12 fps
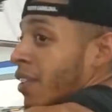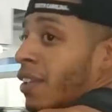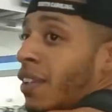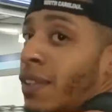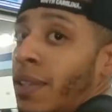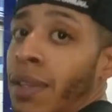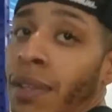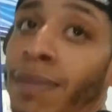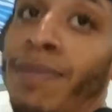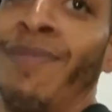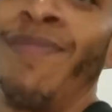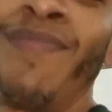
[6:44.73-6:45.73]
my boy
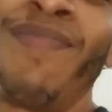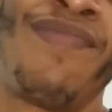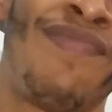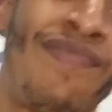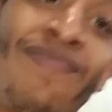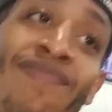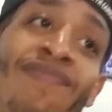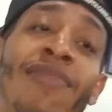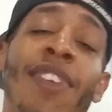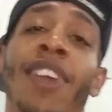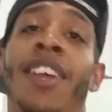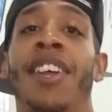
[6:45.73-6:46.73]
Rich with
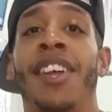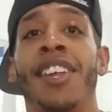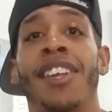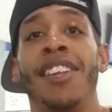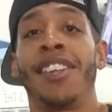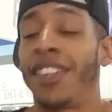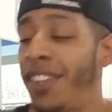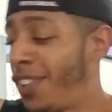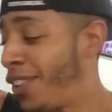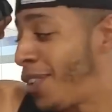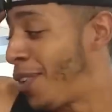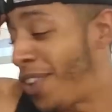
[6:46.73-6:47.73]
them big ass
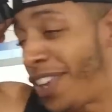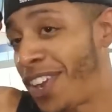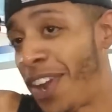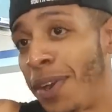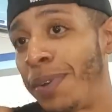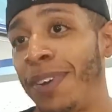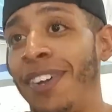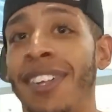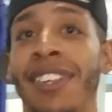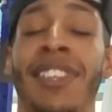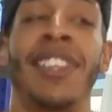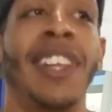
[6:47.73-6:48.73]
biceps. No. Let
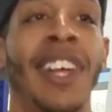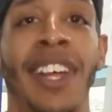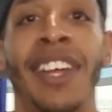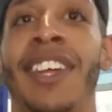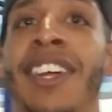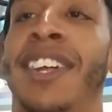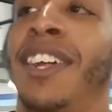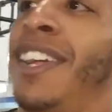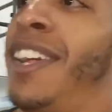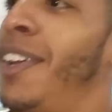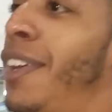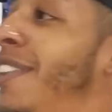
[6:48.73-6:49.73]
me see you do some chin ups,
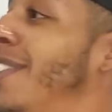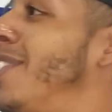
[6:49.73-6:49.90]
man.